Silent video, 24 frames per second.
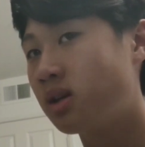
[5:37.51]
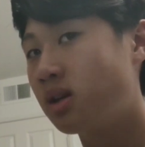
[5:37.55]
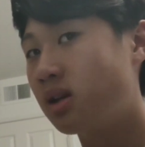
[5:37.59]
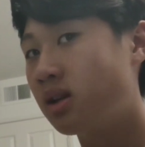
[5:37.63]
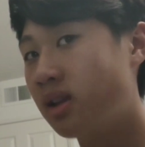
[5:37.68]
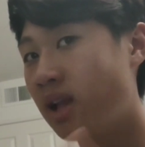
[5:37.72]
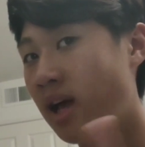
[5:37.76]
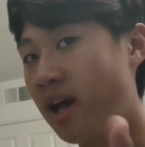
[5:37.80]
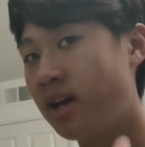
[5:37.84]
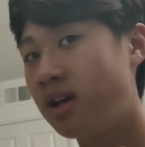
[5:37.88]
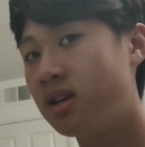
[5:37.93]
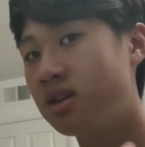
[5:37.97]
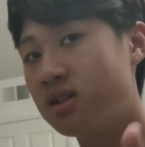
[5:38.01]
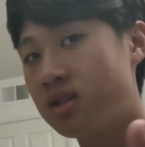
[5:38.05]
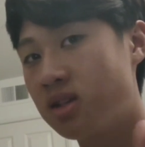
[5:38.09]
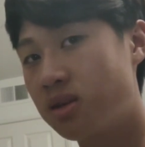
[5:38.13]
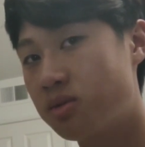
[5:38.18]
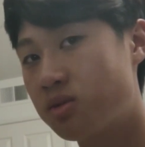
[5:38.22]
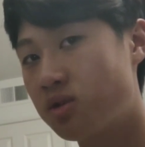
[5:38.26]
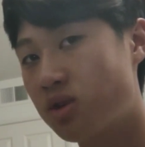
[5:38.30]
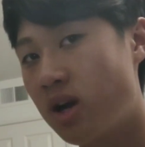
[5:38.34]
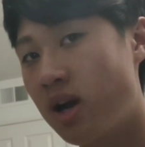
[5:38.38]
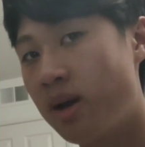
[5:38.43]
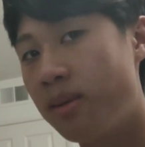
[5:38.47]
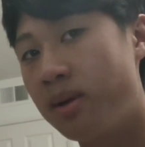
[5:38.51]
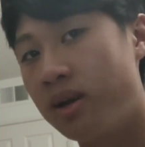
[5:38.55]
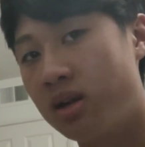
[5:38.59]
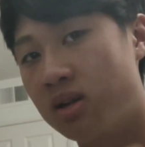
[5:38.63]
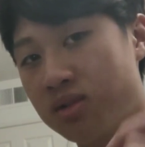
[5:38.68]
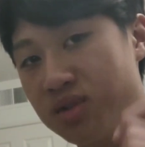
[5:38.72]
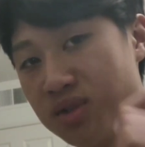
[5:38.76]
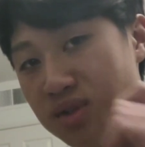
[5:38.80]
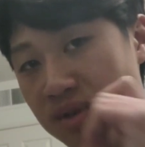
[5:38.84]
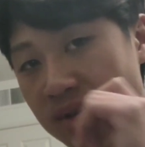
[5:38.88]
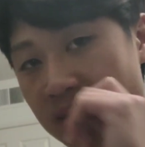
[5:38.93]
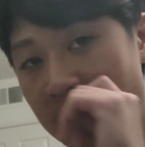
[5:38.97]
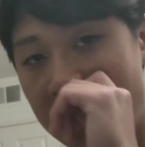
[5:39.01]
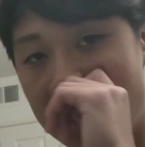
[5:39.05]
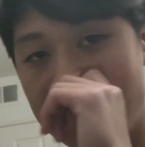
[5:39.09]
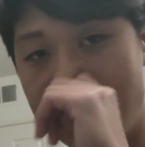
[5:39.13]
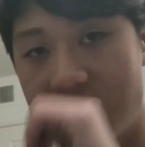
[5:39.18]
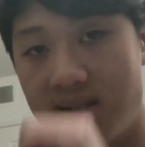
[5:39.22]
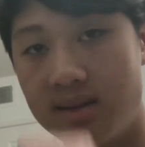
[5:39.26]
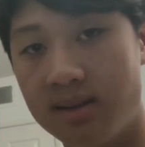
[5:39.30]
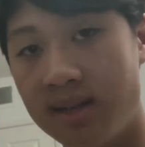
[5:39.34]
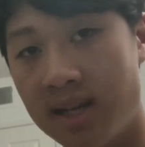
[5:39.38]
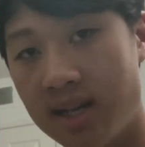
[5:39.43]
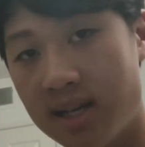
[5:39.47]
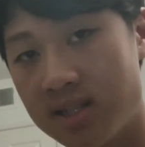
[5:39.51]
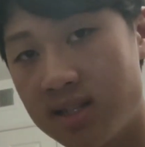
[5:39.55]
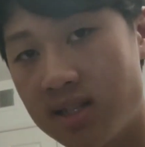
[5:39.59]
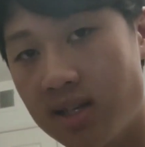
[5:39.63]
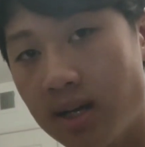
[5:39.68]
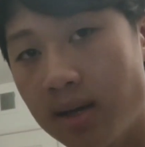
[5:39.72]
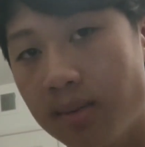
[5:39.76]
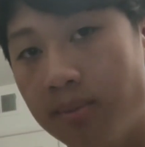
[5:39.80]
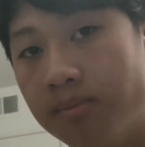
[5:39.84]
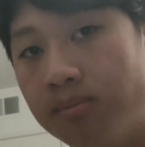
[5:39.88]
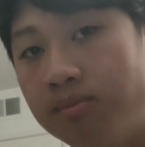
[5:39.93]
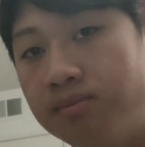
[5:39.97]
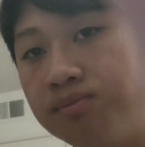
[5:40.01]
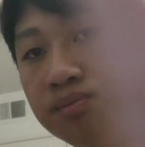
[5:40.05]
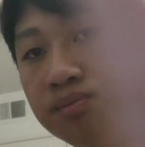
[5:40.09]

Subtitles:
Like, subscribe, and I'll see you guys next time.